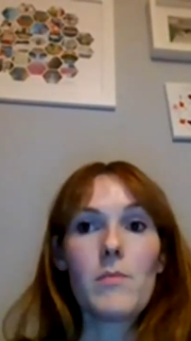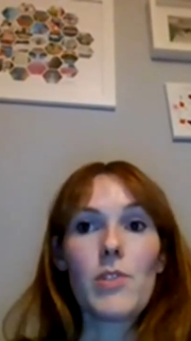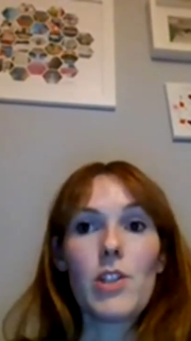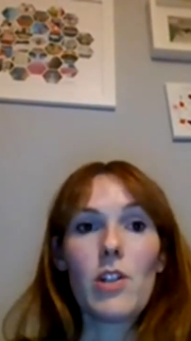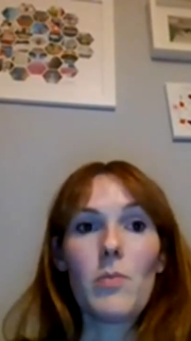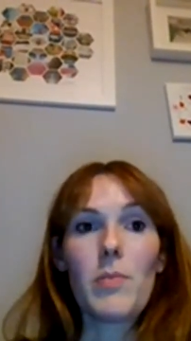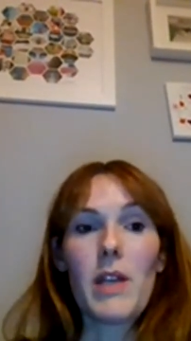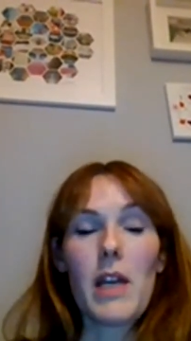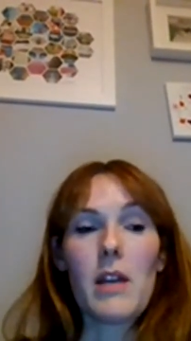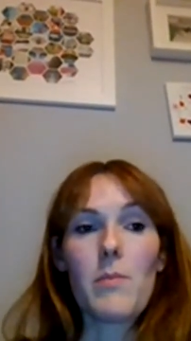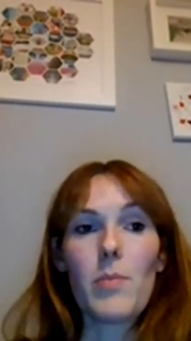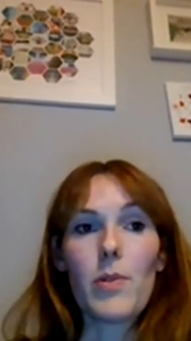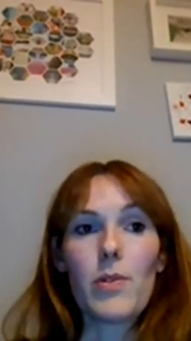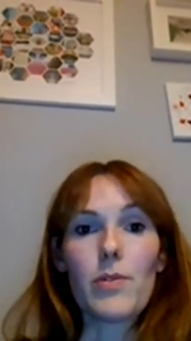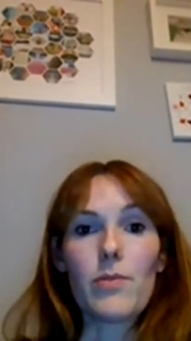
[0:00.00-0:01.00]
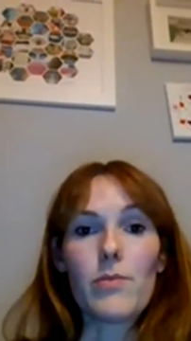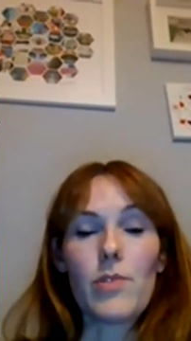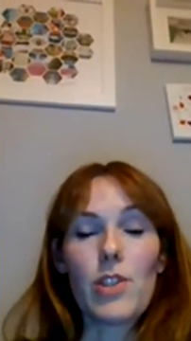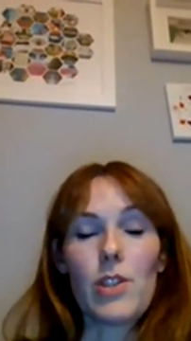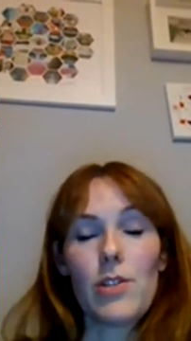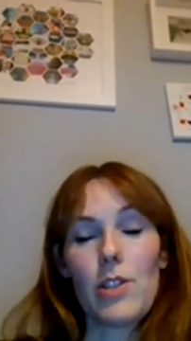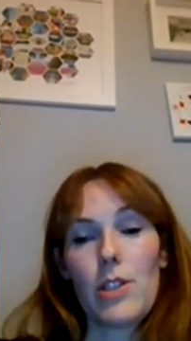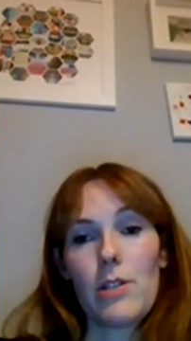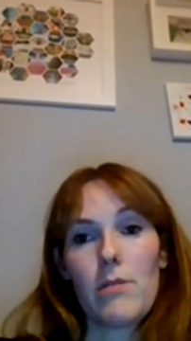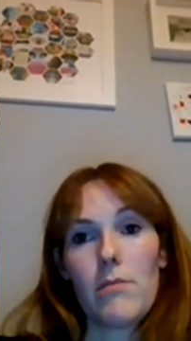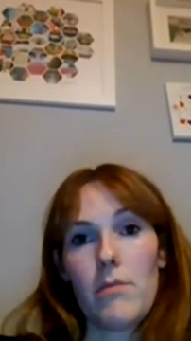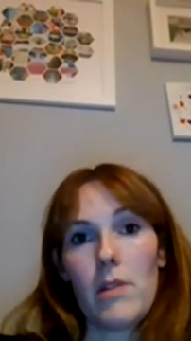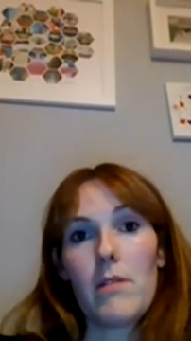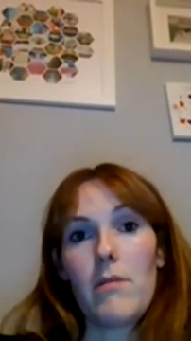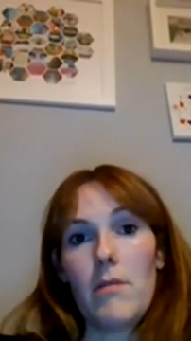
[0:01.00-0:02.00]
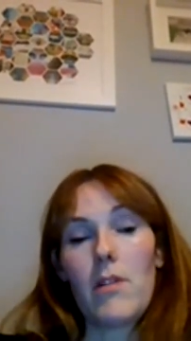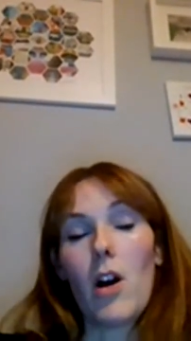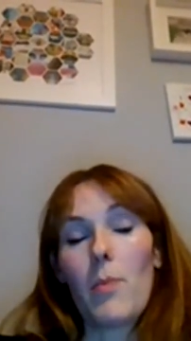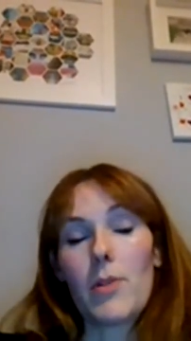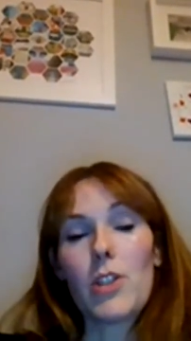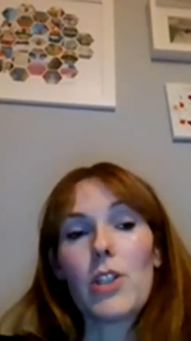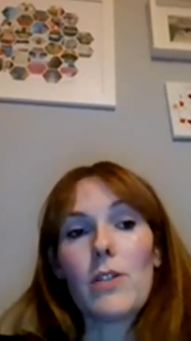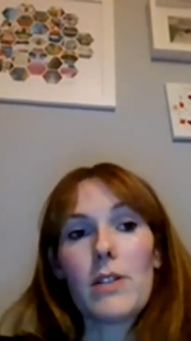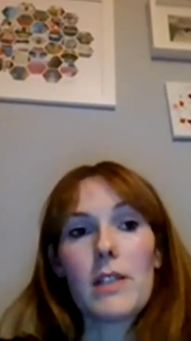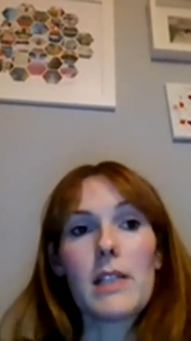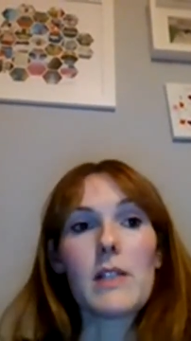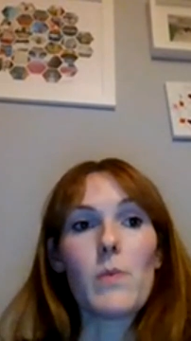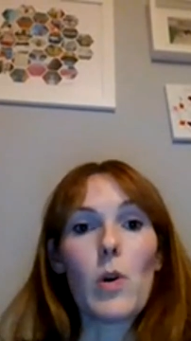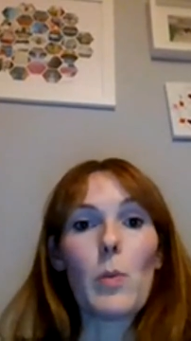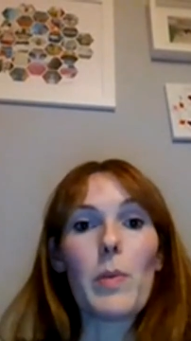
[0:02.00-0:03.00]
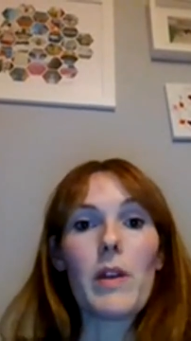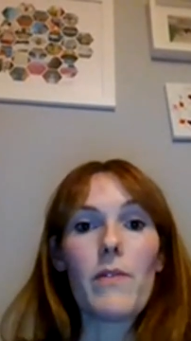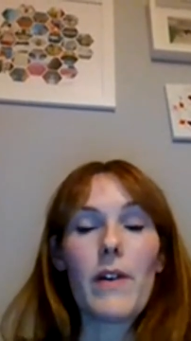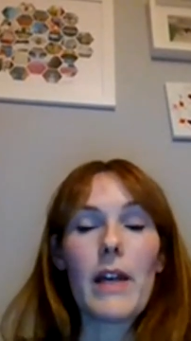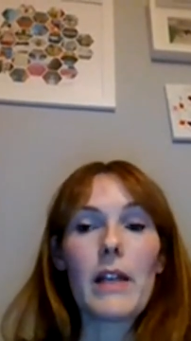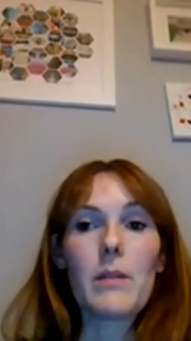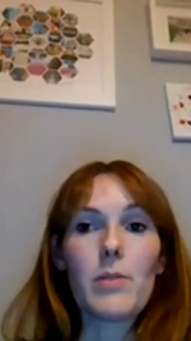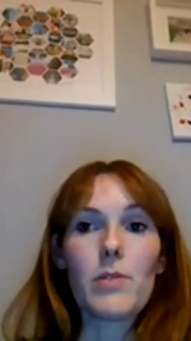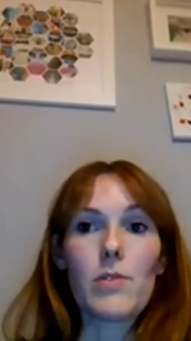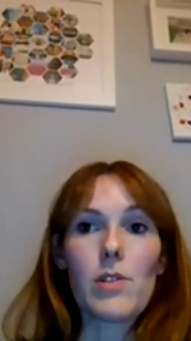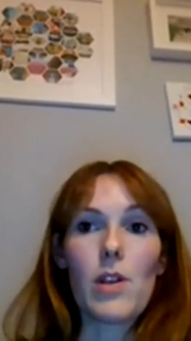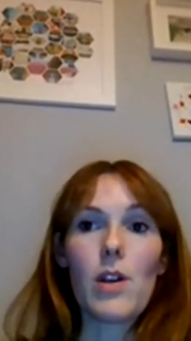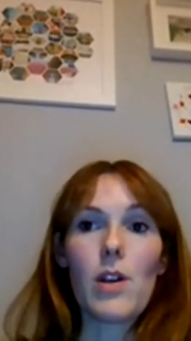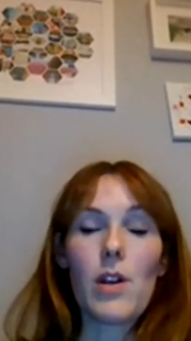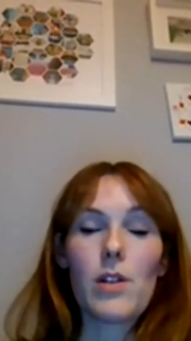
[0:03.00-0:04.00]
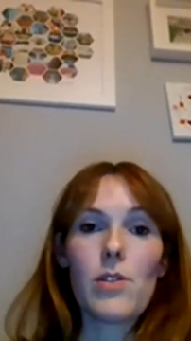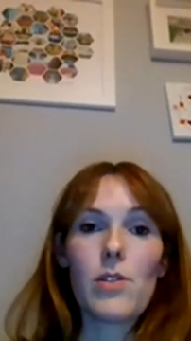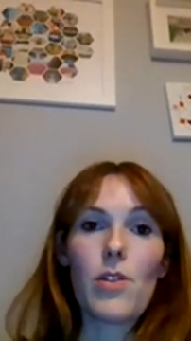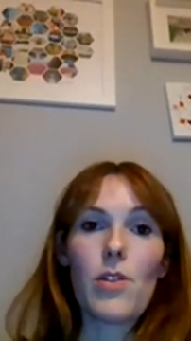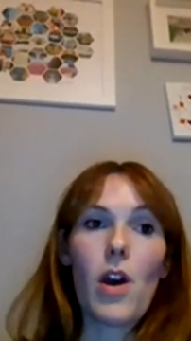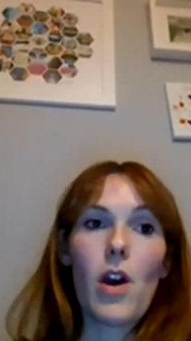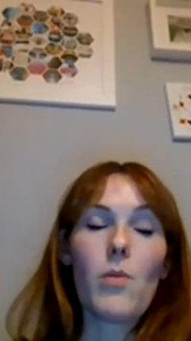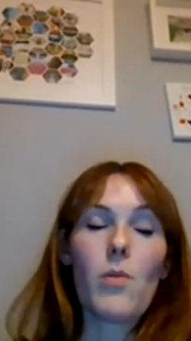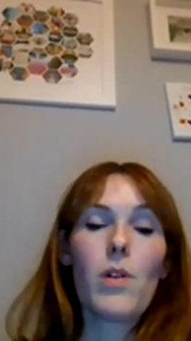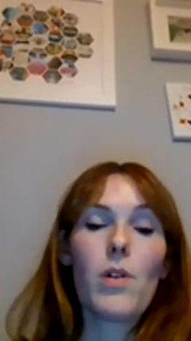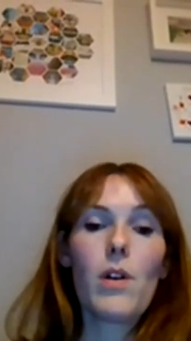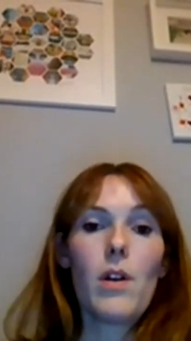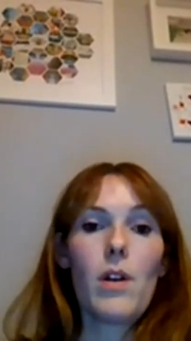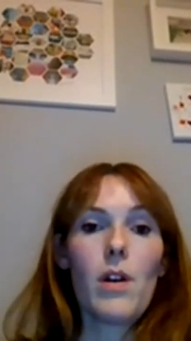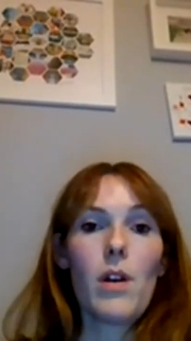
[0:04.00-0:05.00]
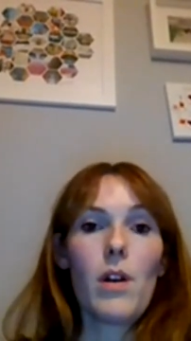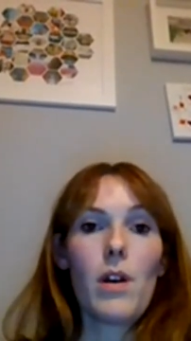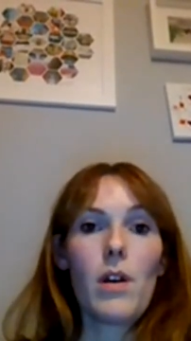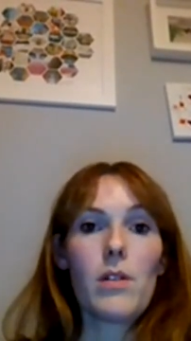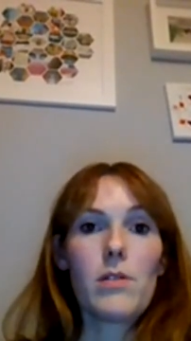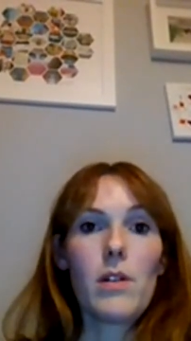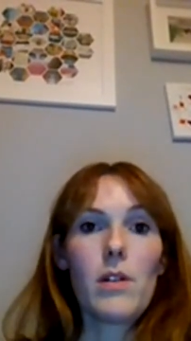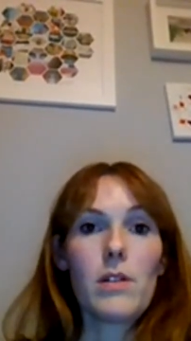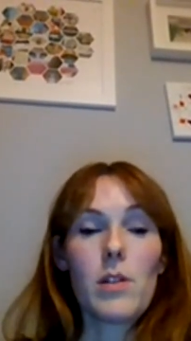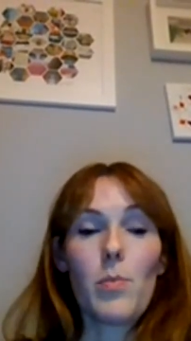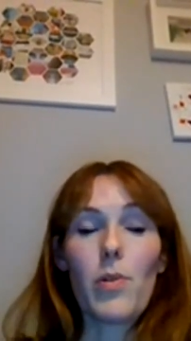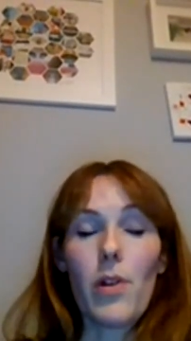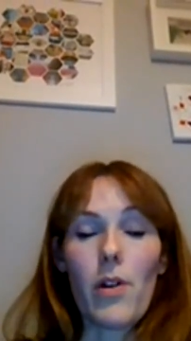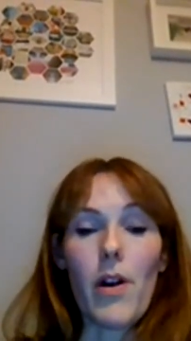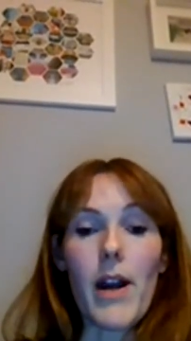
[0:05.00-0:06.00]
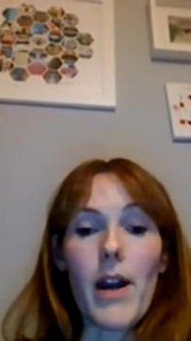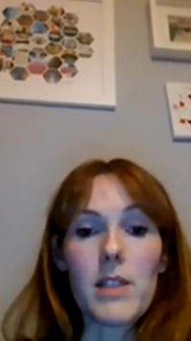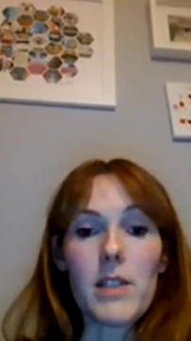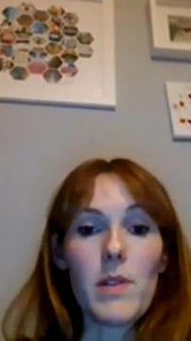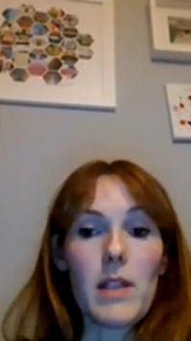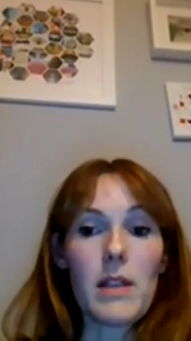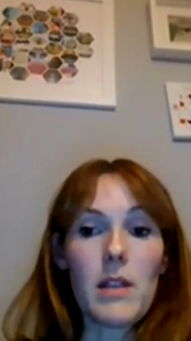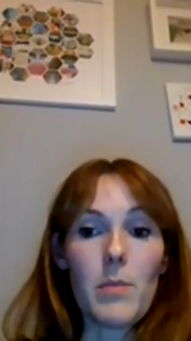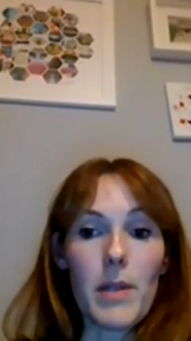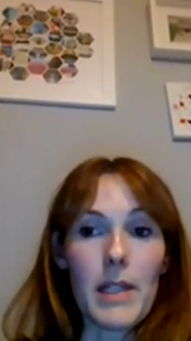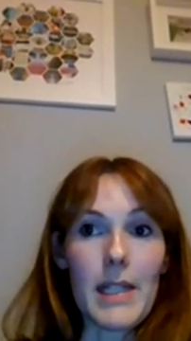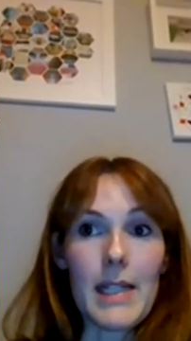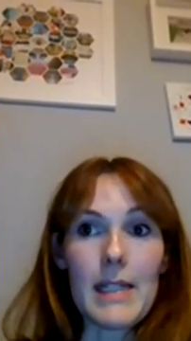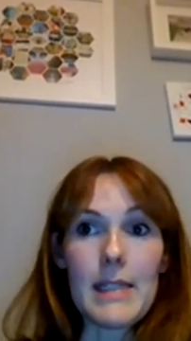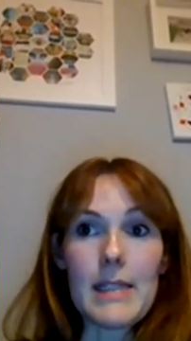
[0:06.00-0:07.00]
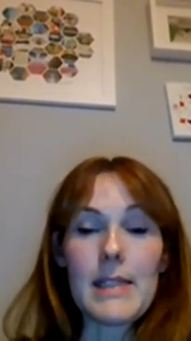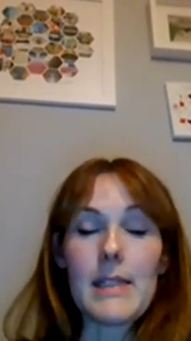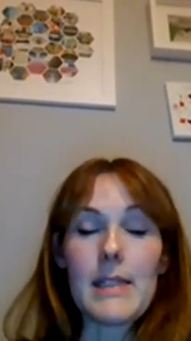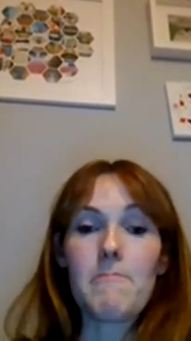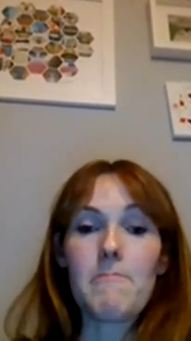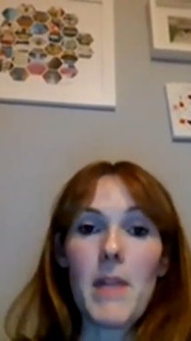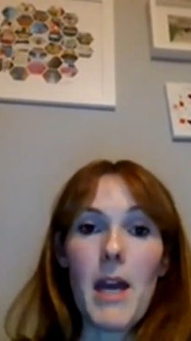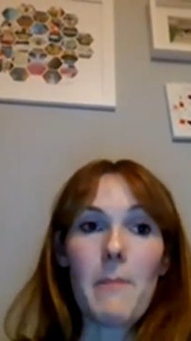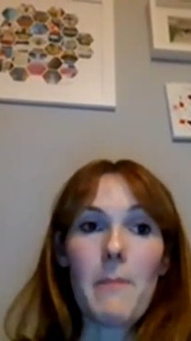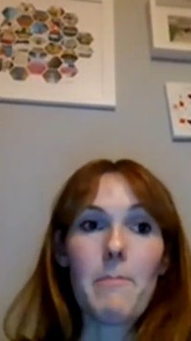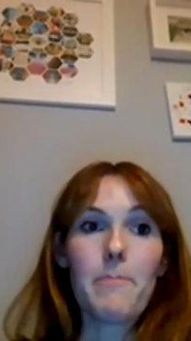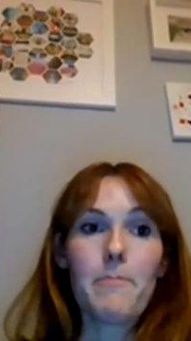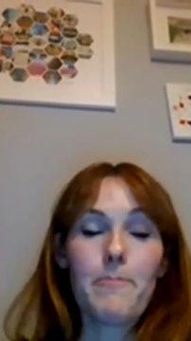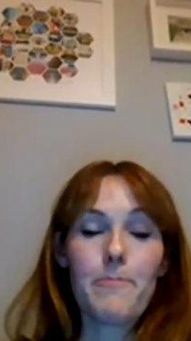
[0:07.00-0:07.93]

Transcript: she'll be able, the opportunities will be available to her to go and to progress within the police. Yeah.